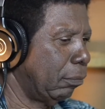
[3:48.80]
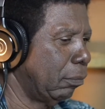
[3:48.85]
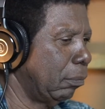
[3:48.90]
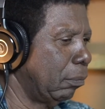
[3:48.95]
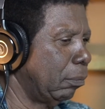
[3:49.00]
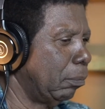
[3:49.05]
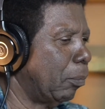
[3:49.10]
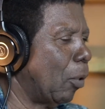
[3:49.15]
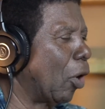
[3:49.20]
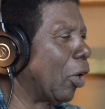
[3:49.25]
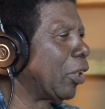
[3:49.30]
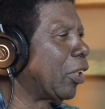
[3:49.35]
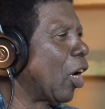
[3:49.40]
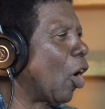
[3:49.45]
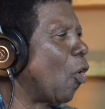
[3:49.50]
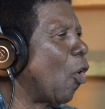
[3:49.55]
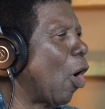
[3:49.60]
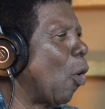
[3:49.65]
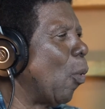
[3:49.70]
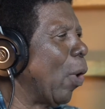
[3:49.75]
bucket I go
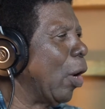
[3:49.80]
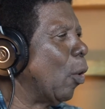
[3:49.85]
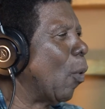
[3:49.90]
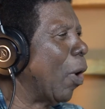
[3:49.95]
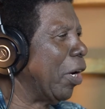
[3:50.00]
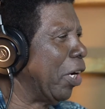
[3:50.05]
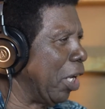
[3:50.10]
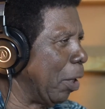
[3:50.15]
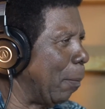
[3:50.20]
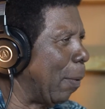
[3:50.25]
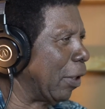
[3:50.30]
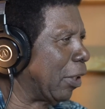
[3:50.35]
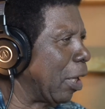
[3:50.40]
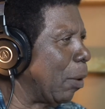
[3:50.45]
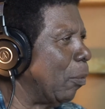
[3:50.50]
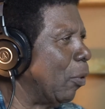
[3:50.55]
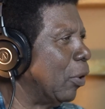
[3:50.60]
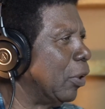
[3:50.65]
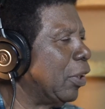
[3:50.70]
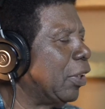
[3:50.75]
a well one day, but I'm going
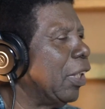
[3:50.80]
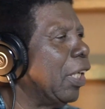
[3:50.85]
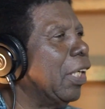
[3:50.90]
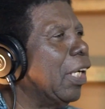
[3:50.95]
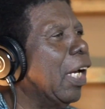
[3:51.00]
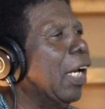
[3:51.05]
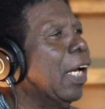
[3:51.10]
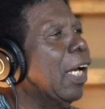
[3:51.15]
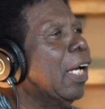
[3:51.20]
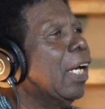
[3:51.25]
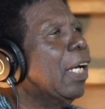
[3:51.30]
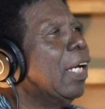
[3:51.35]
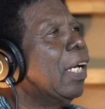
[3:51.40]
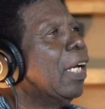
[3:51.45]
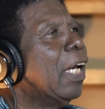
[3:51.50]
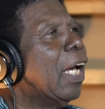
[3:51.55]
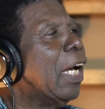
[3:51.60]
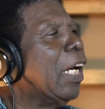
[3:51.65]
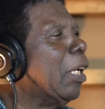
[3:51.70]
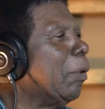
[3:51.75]
to stay there. I
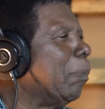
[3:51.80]
hit my